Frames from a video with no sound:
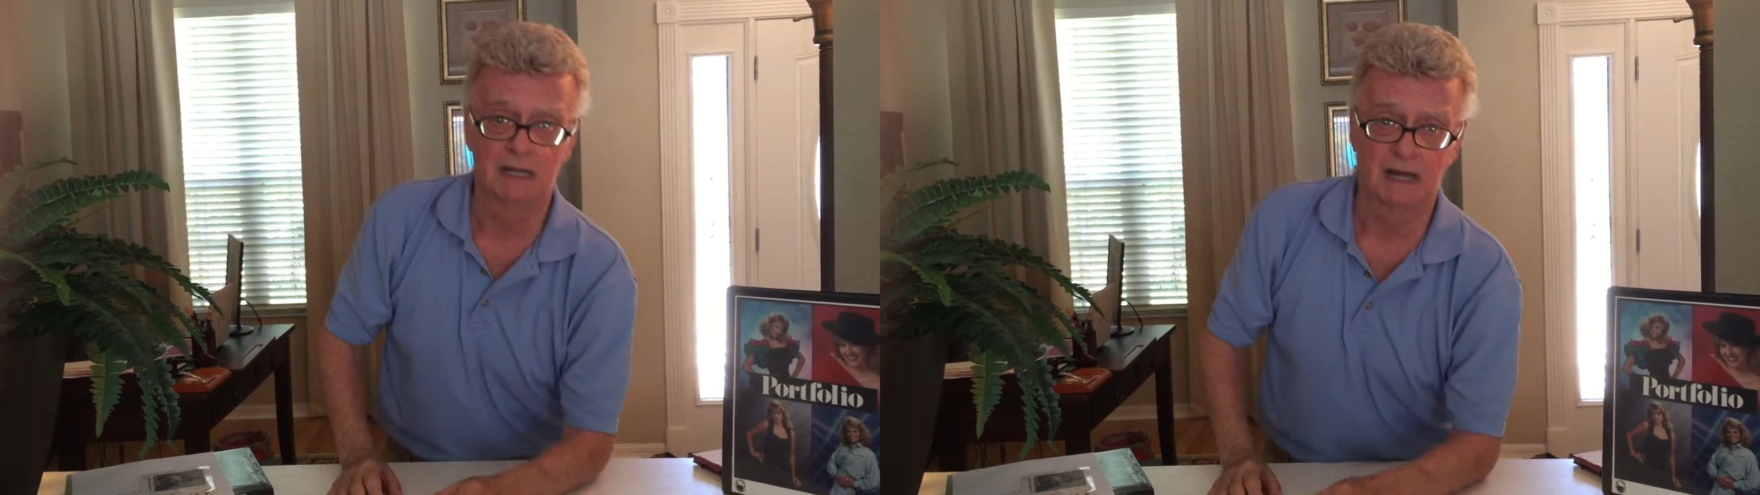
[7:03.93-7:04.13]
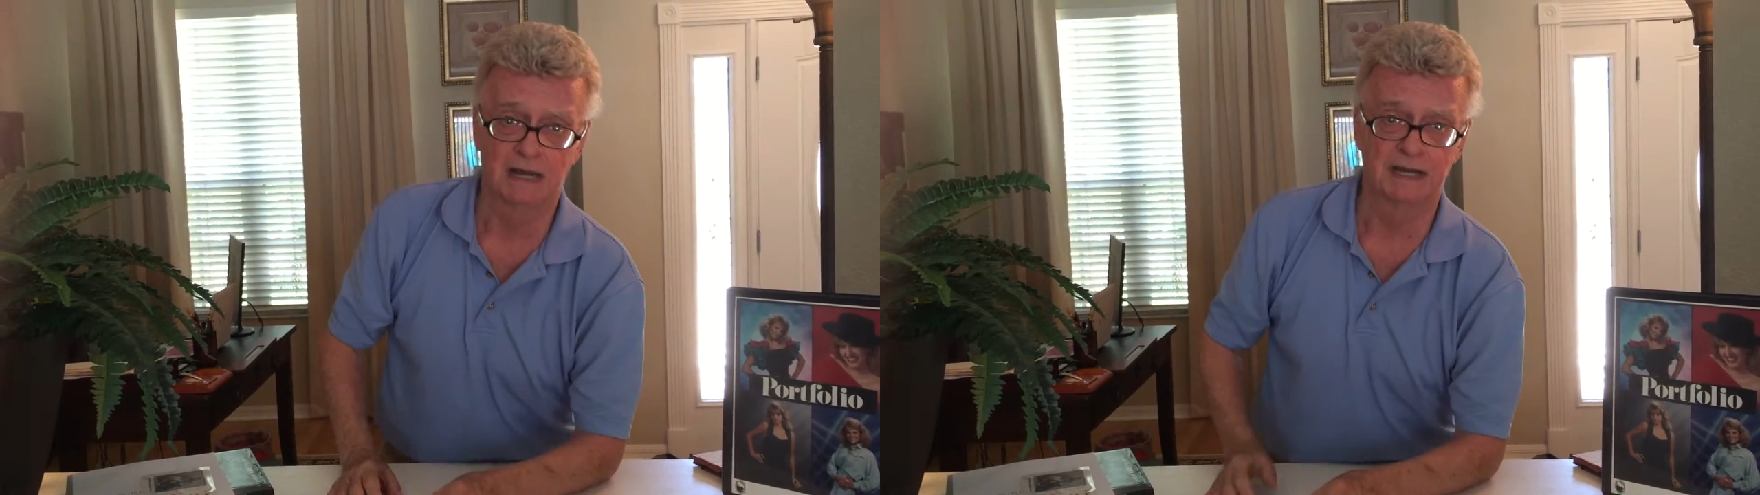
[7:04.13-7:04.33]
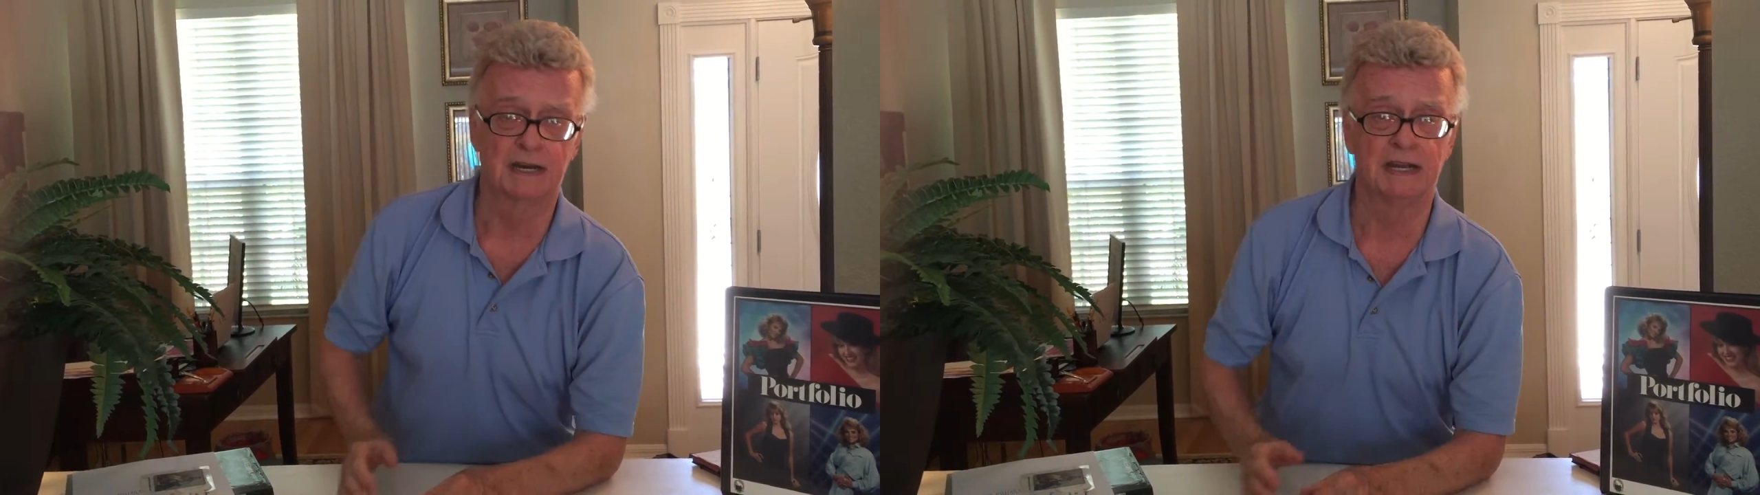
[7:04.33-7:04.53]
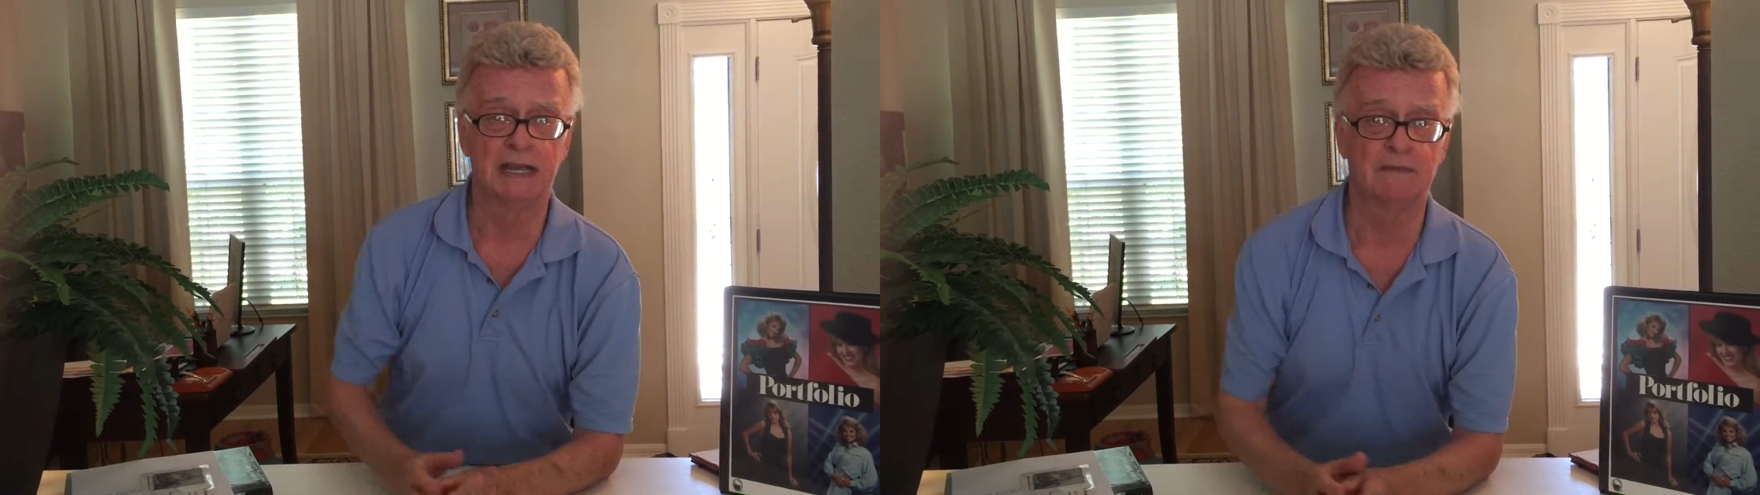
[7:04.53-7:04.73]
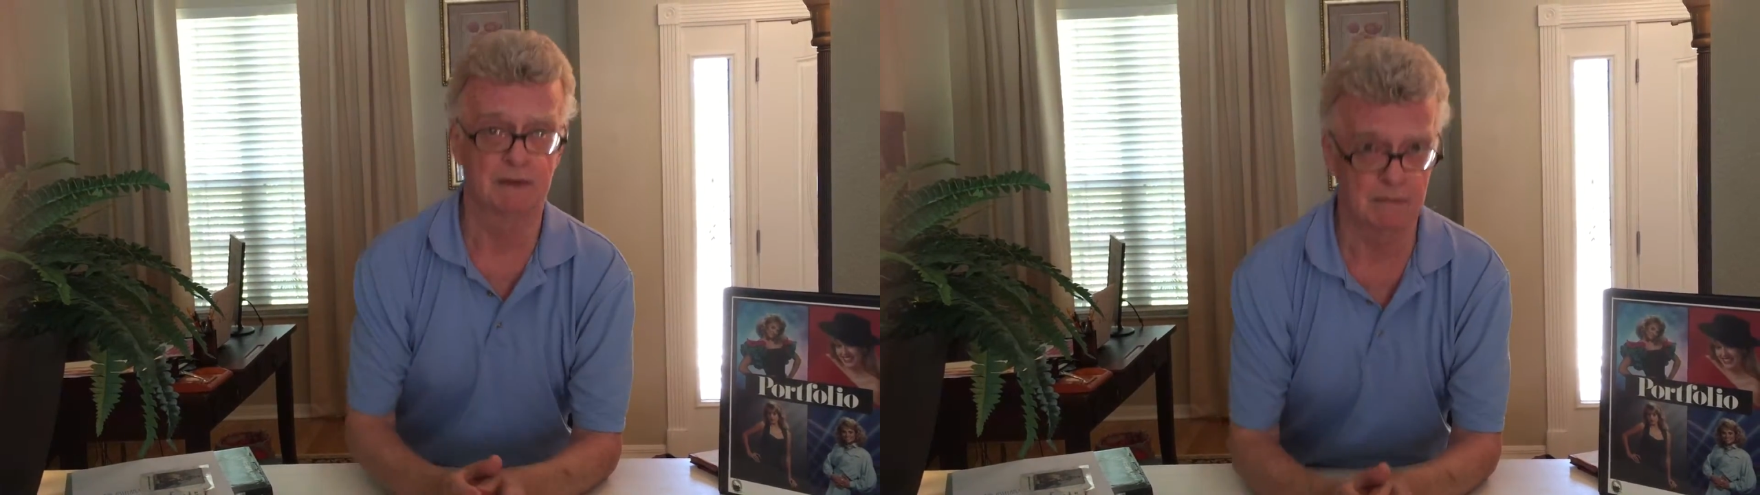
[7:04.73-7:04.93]
in an
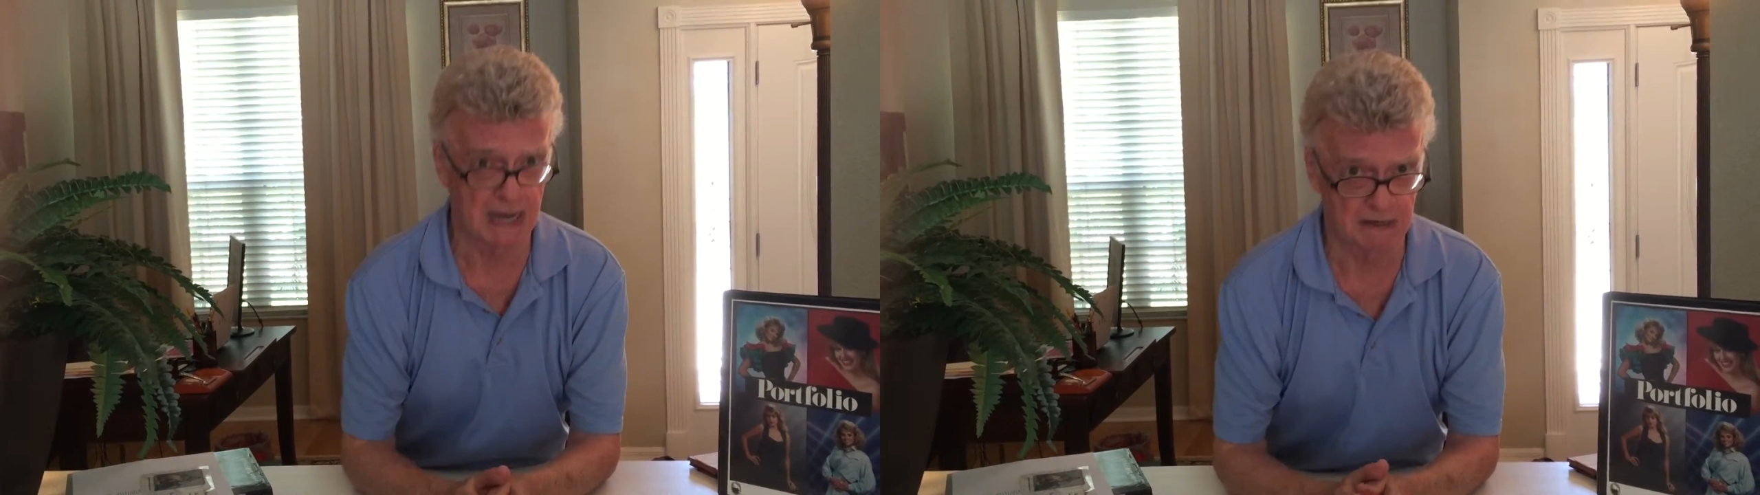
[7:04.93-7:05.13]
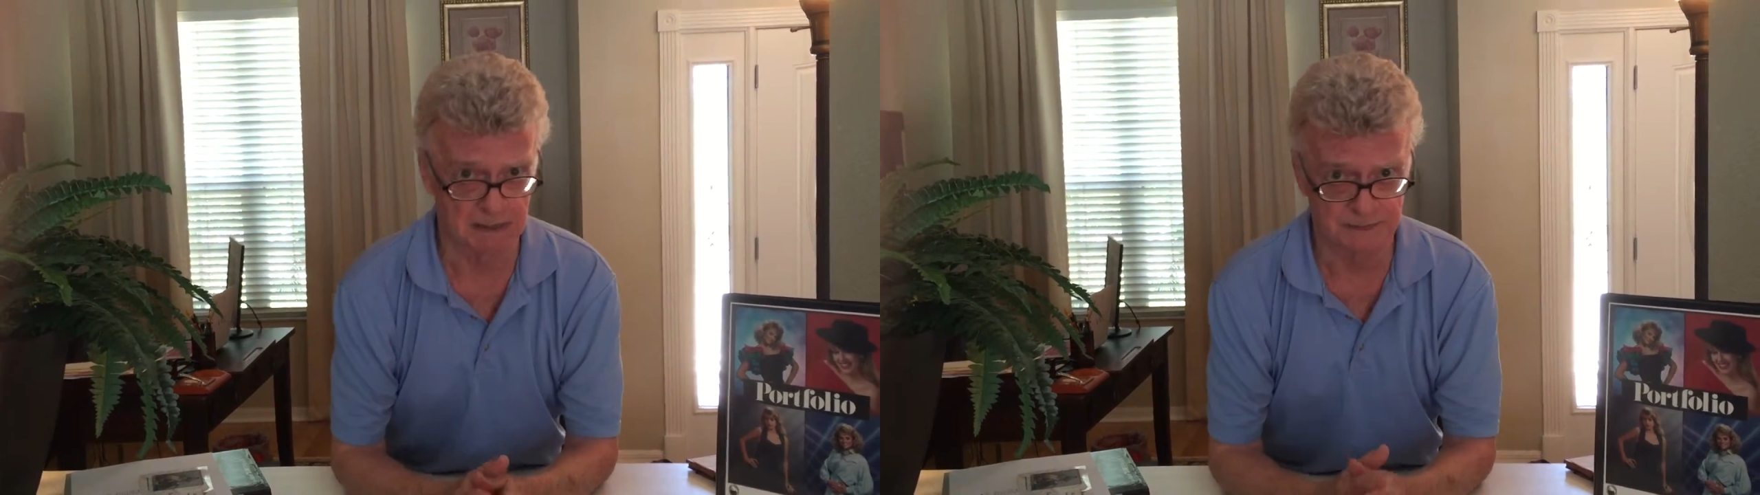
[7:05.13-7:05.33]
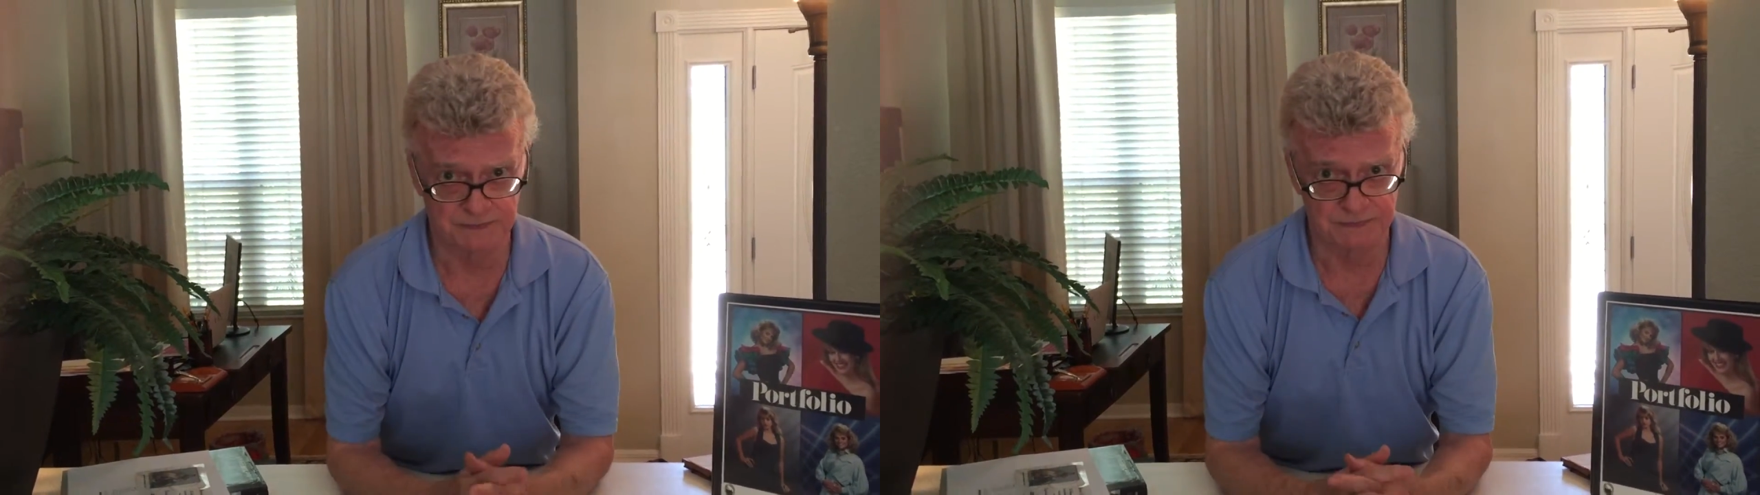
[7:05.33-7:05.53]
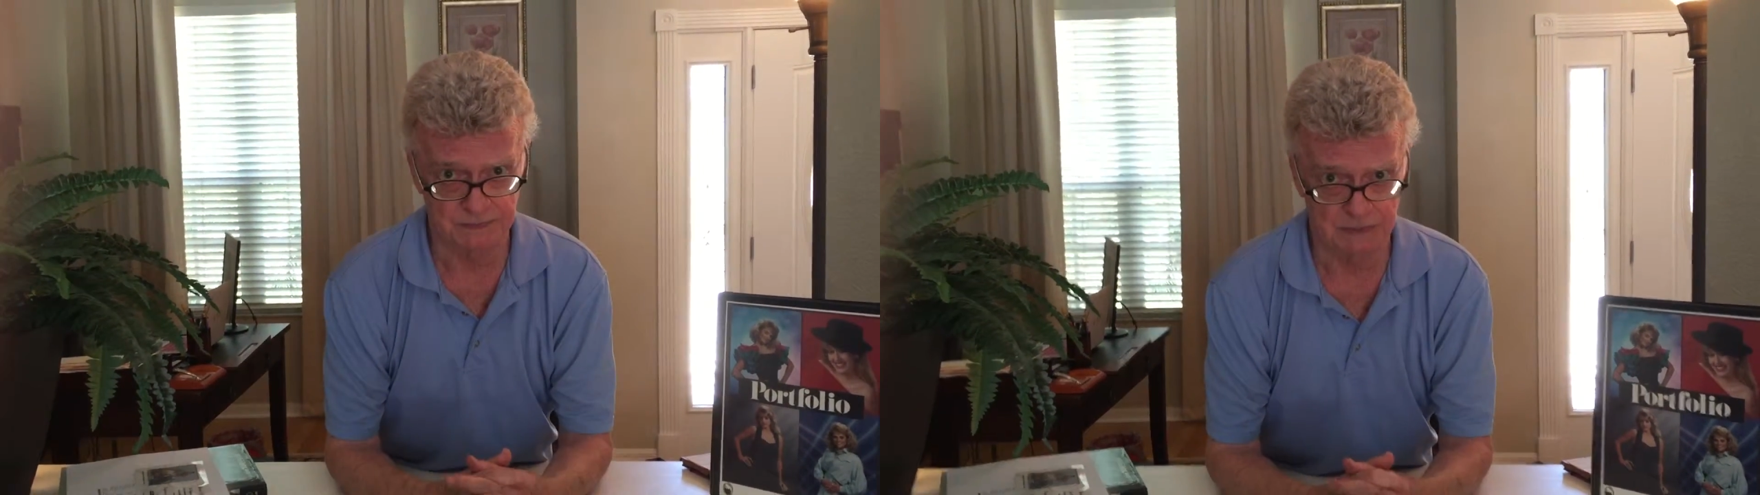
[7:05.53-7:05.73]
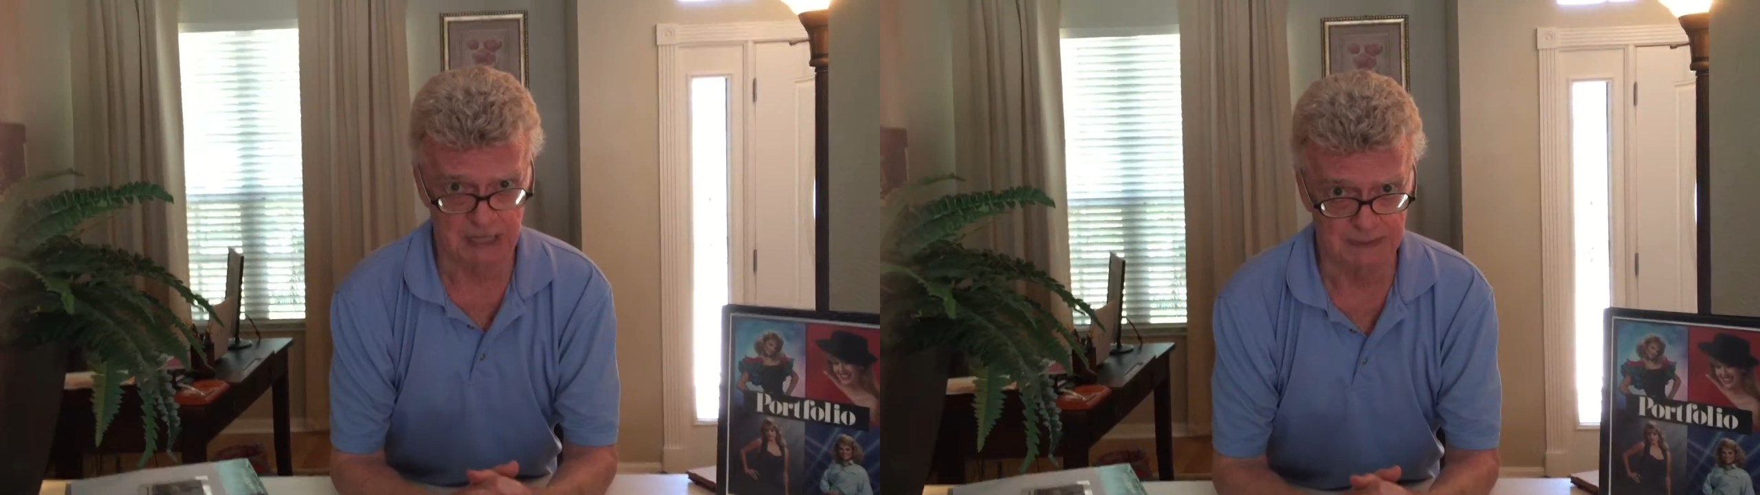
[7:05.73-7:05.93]
even manner,
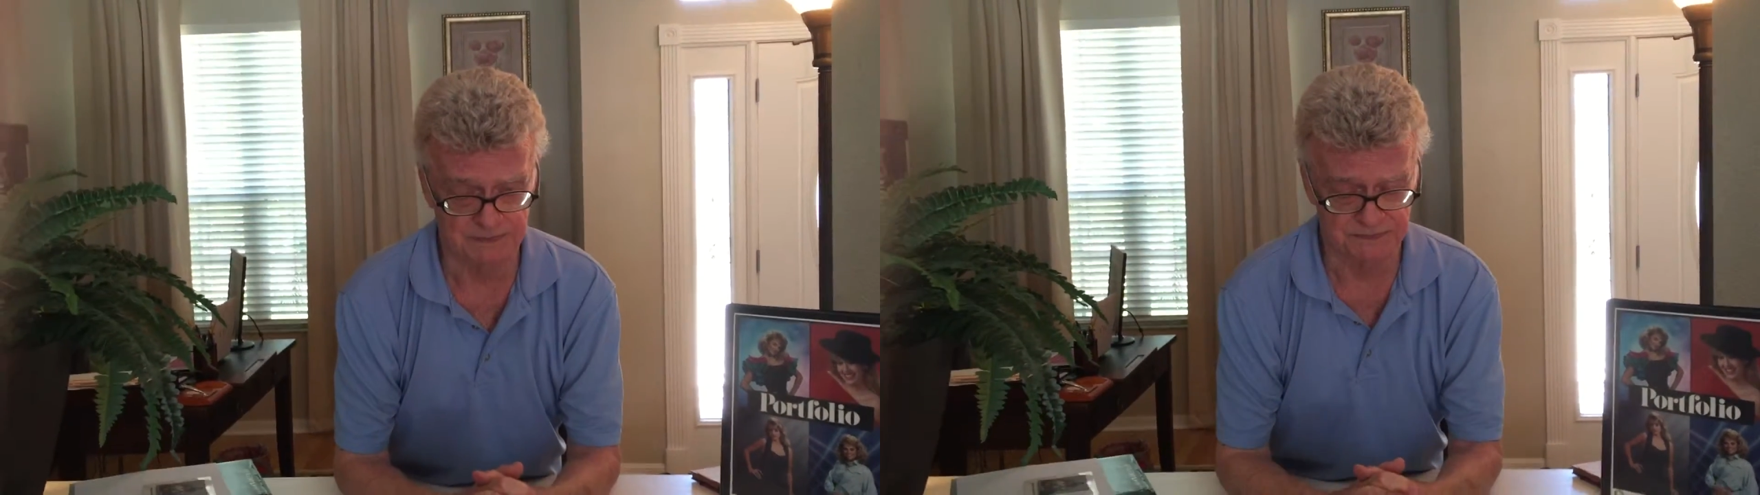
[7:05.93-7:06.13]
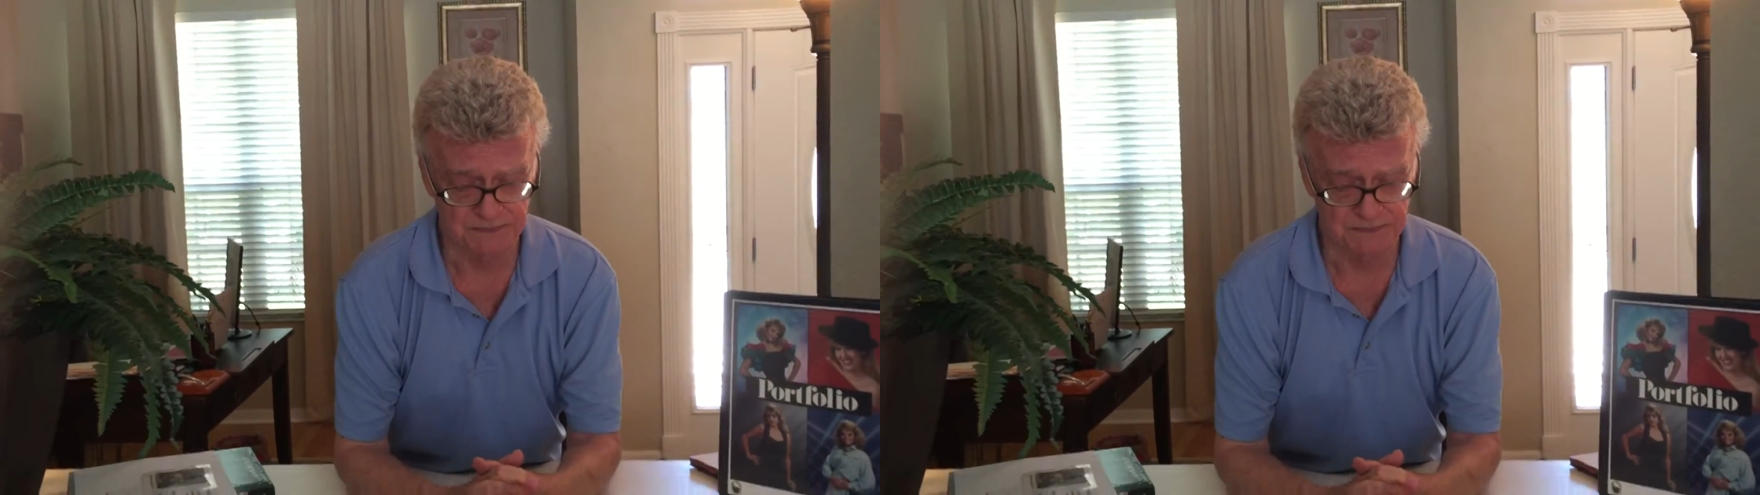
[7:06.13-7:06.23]
okay?